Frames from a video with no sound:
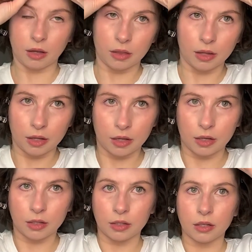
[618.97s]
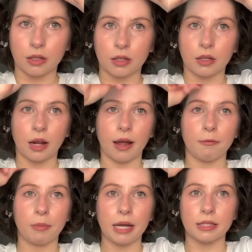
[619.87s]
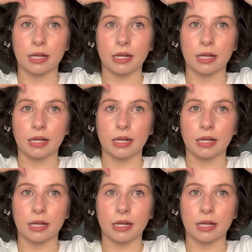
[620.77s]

And then I have bangs